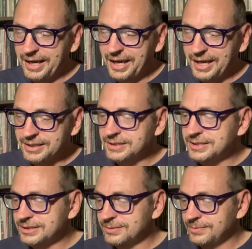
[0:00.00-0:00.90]
is
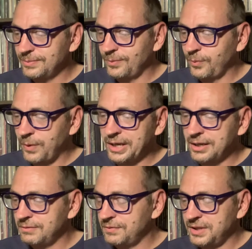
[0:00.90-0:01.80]
one
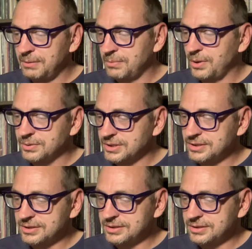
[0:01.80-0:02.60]
of the most